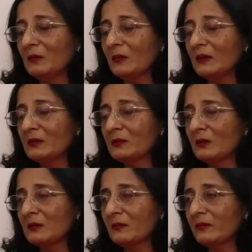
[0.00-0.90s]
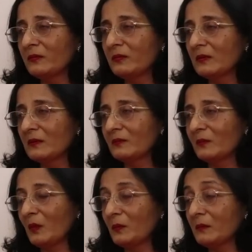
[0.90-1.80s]
What sort of
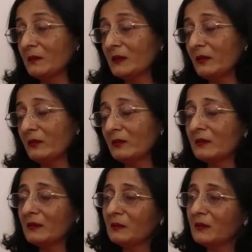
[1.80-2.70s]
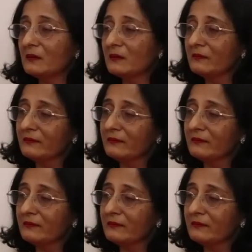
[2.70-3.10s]
problems are you talking about?